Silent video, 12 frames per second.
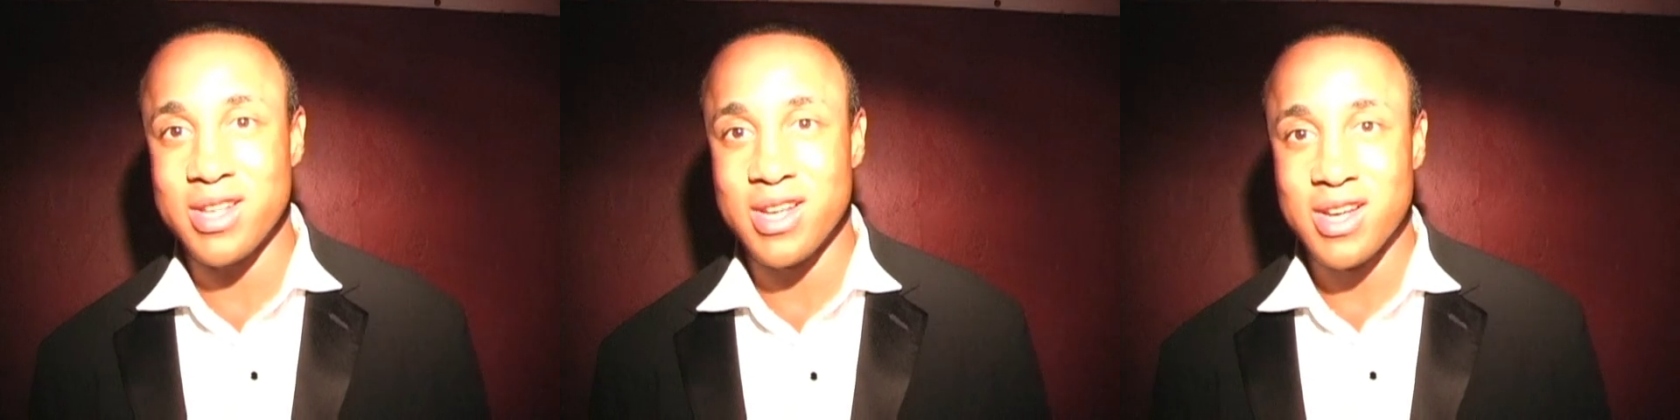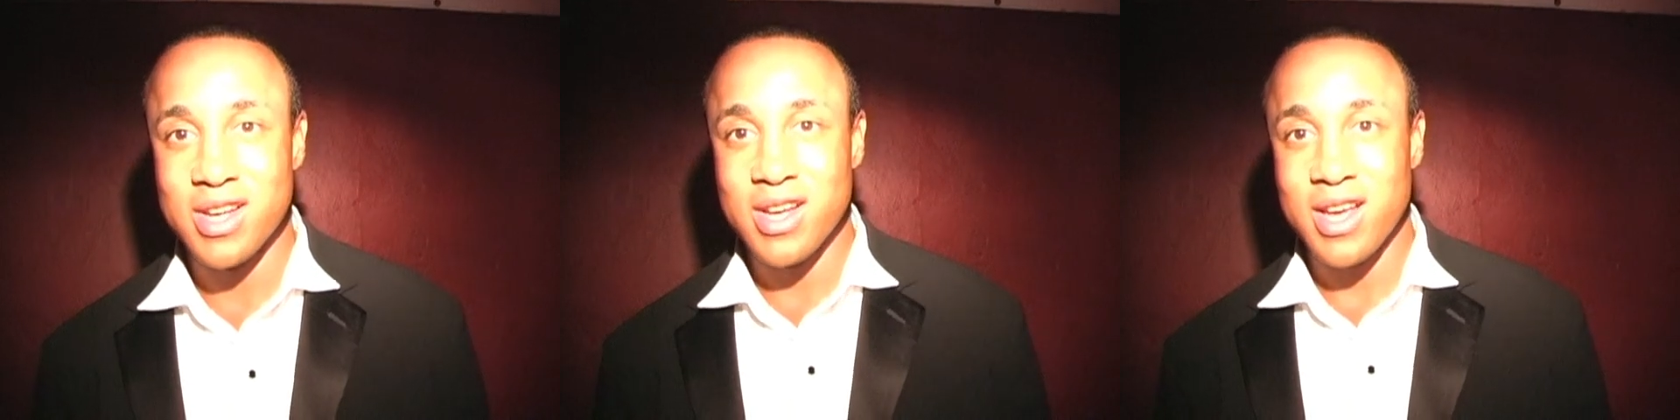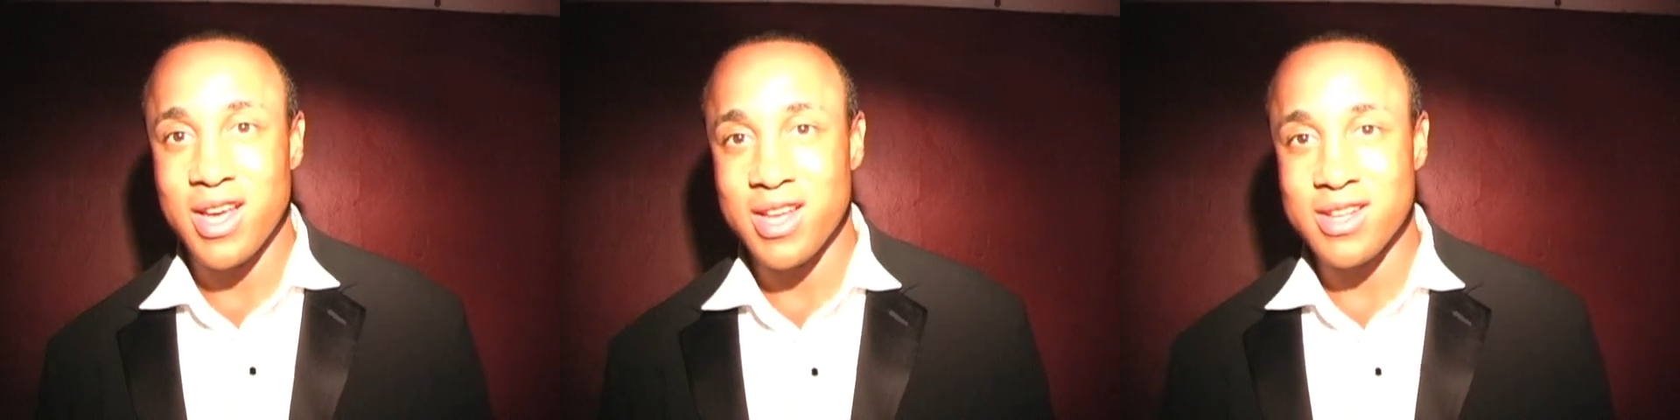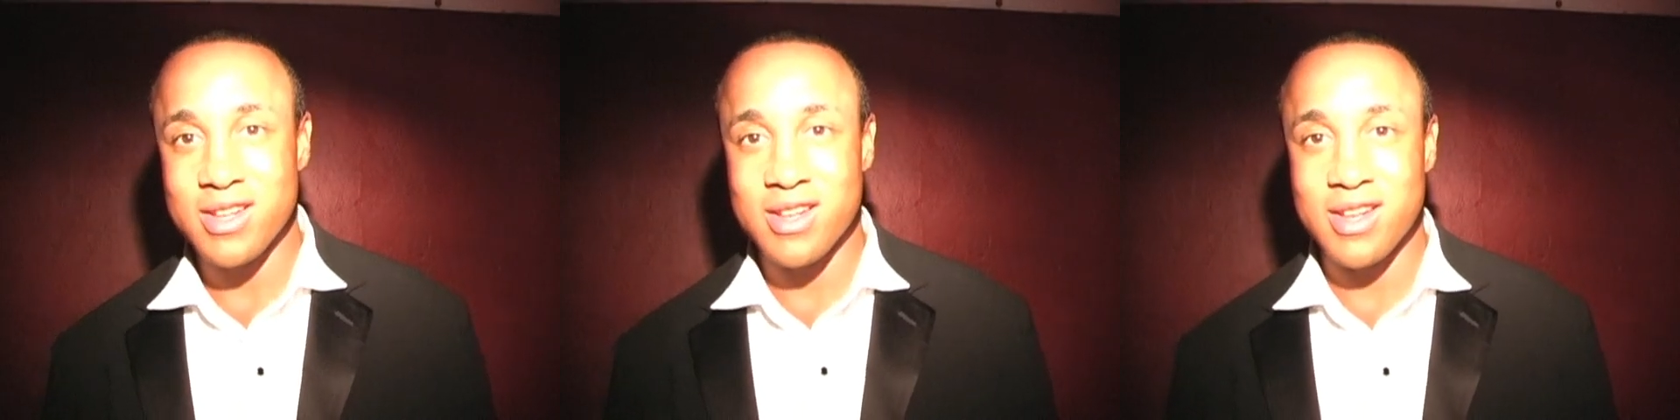
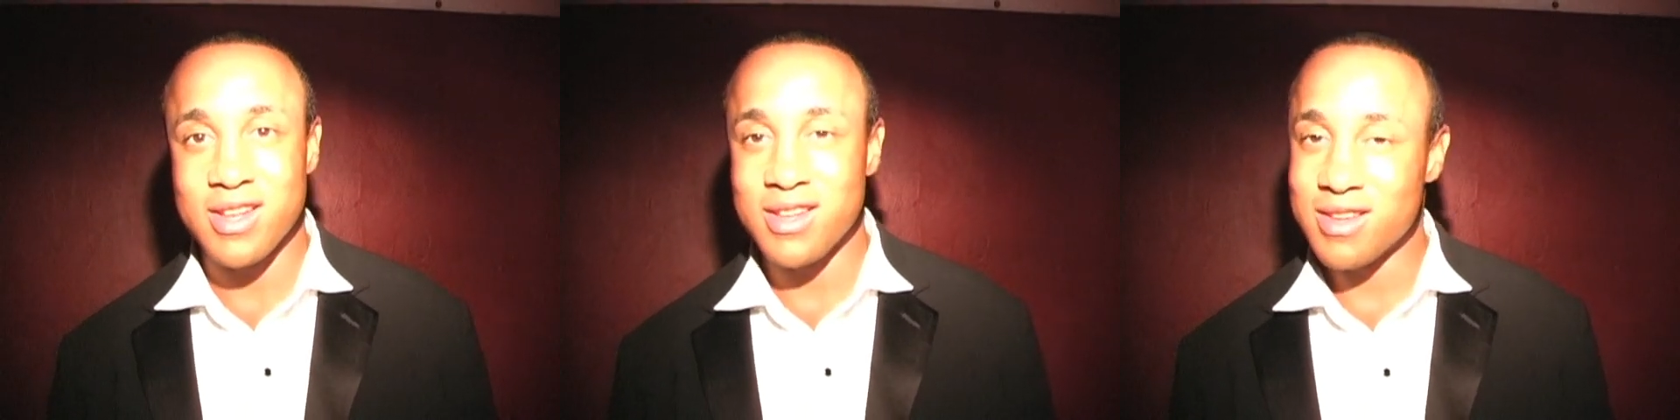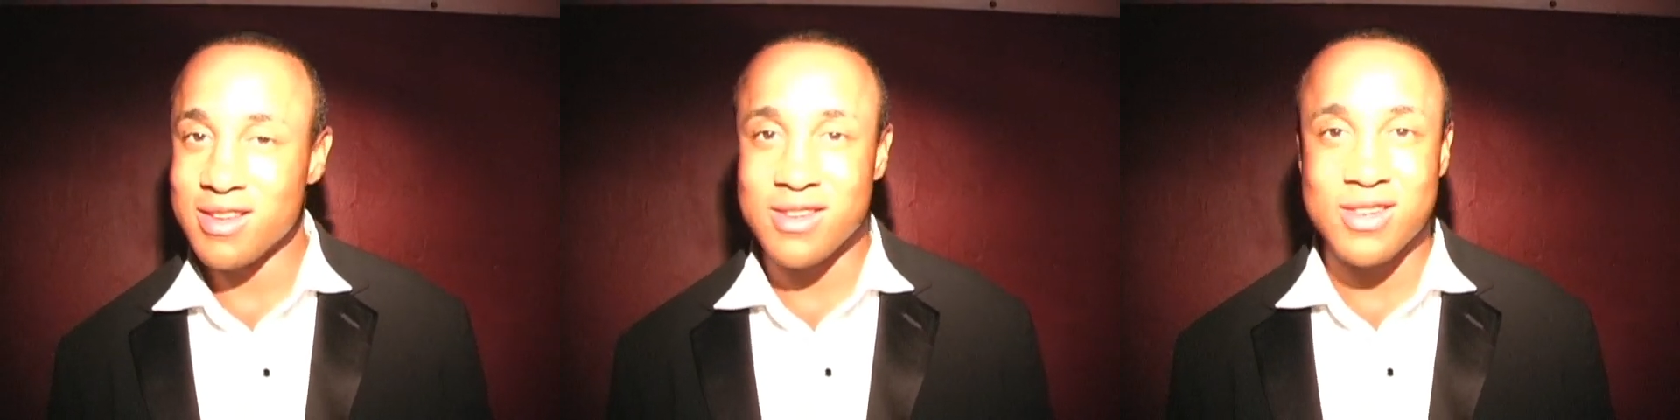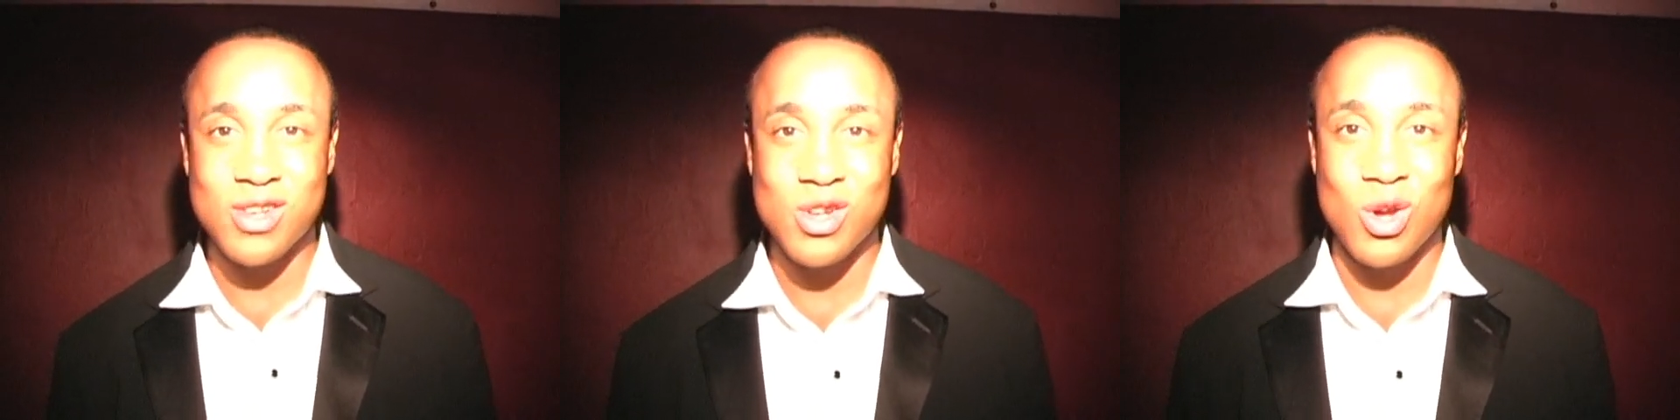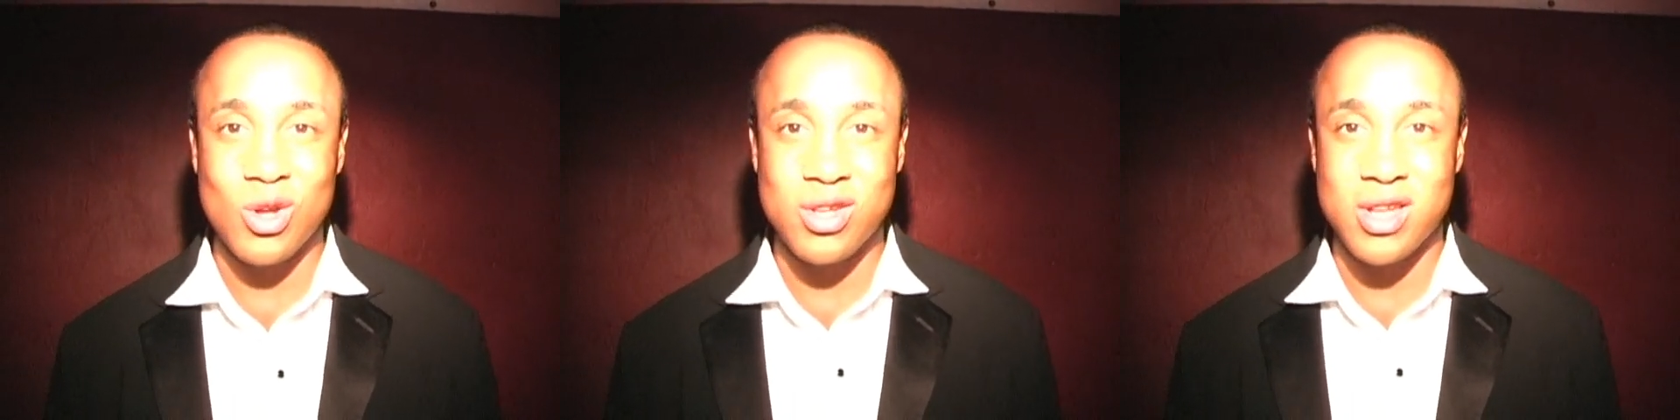And you, you just
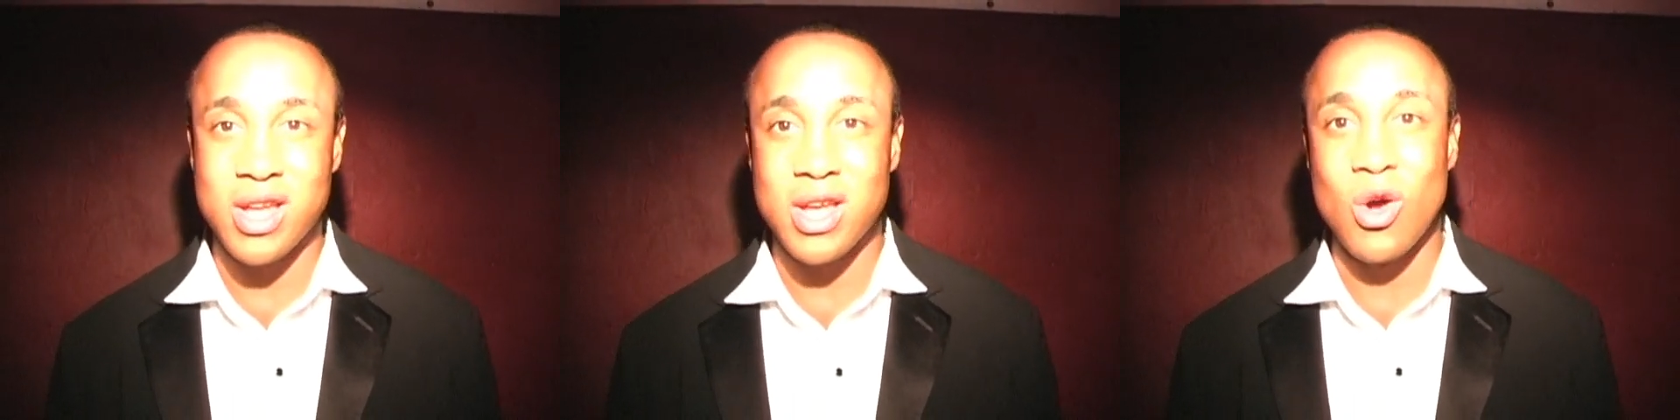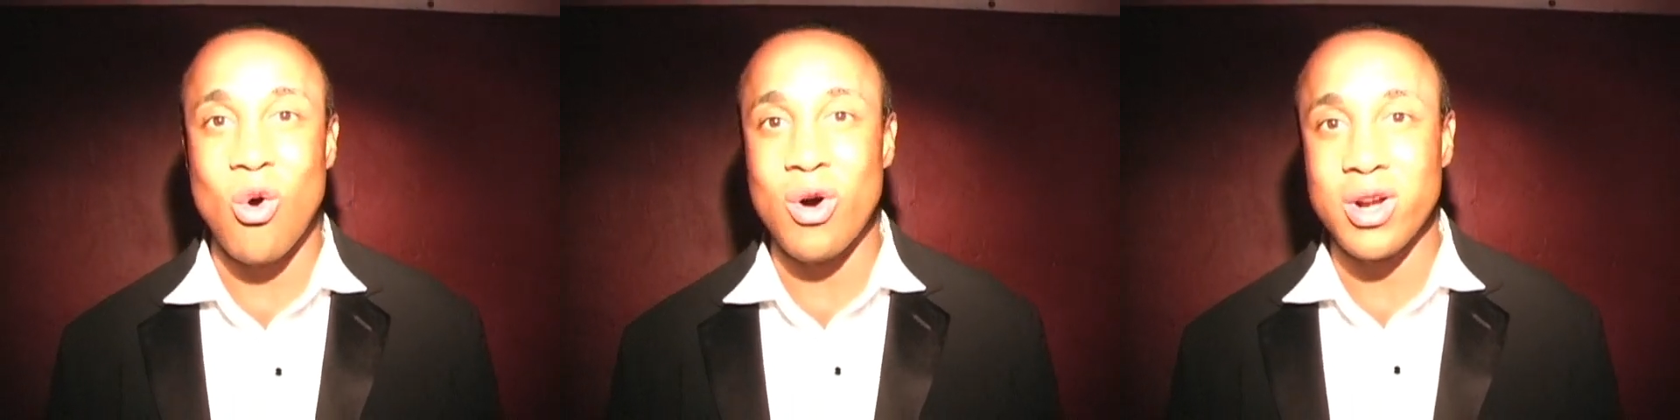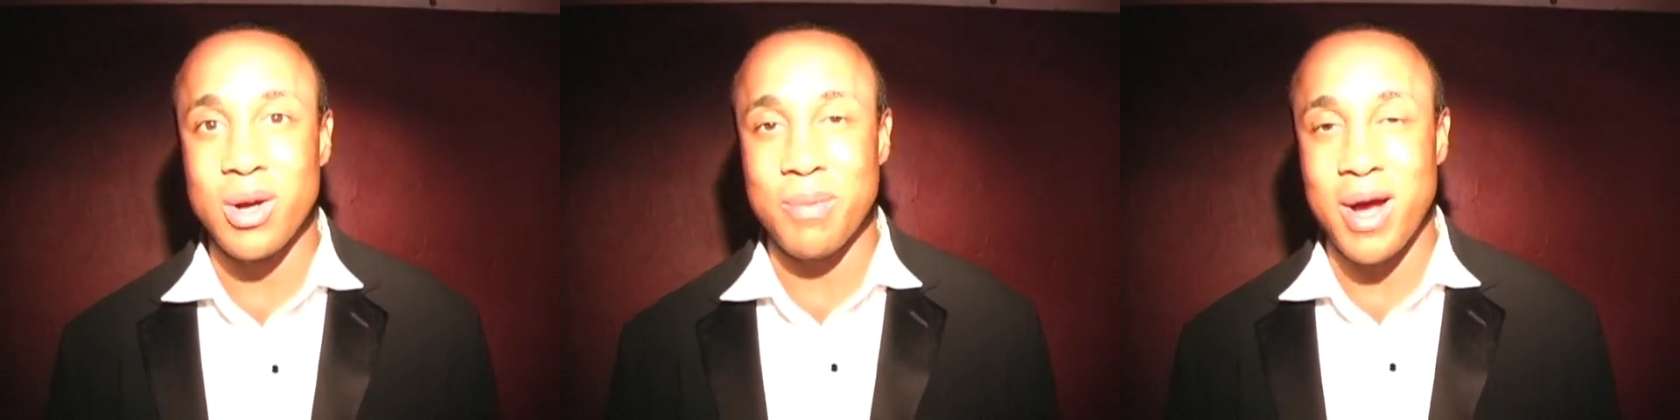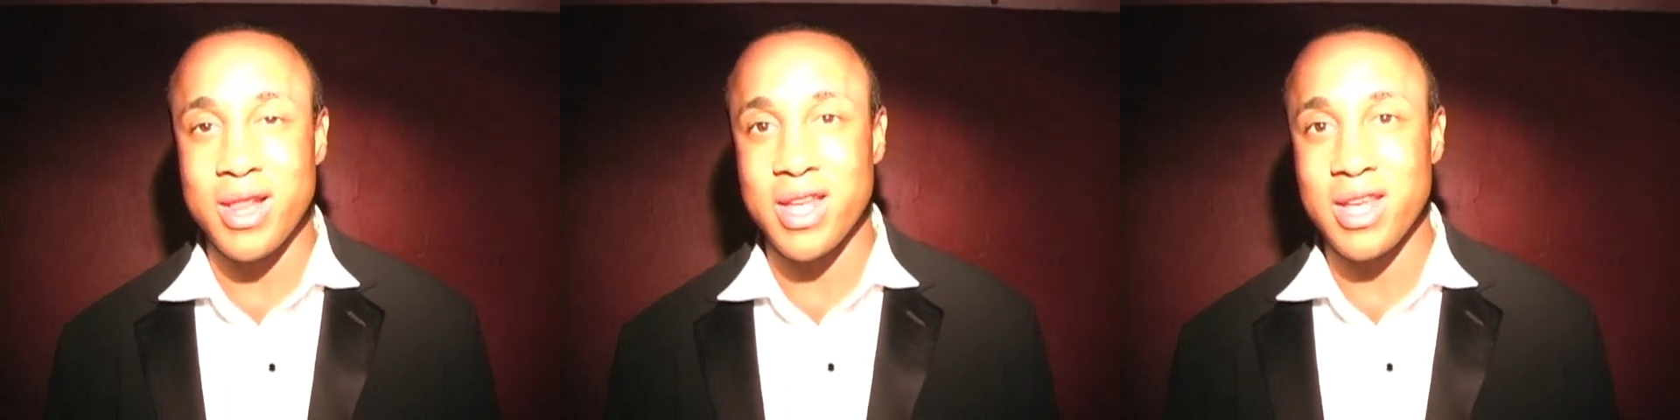keep going up.
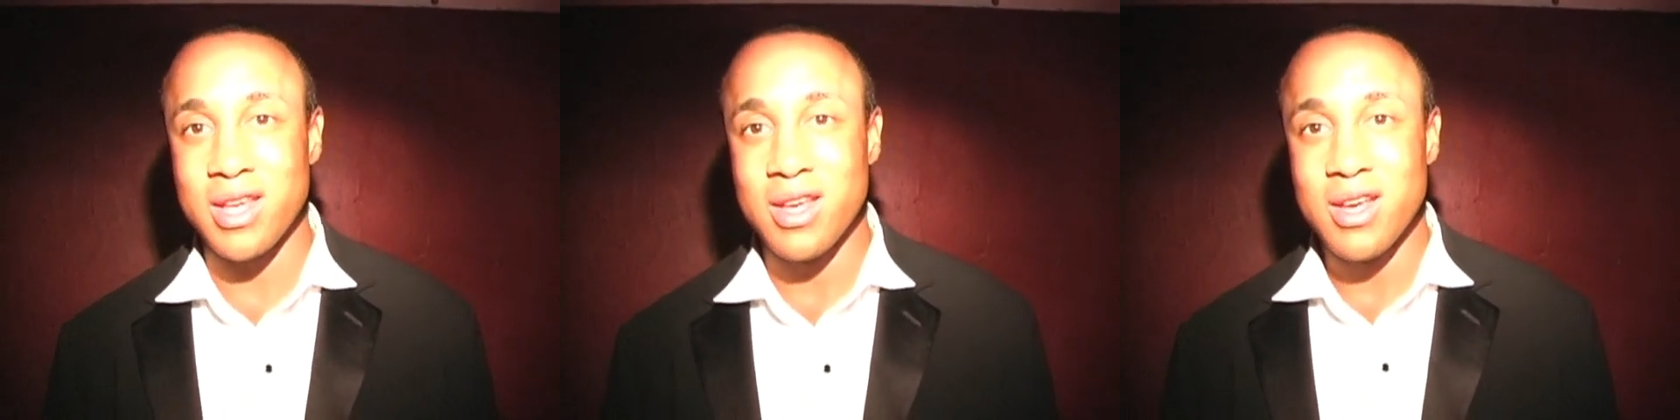I think,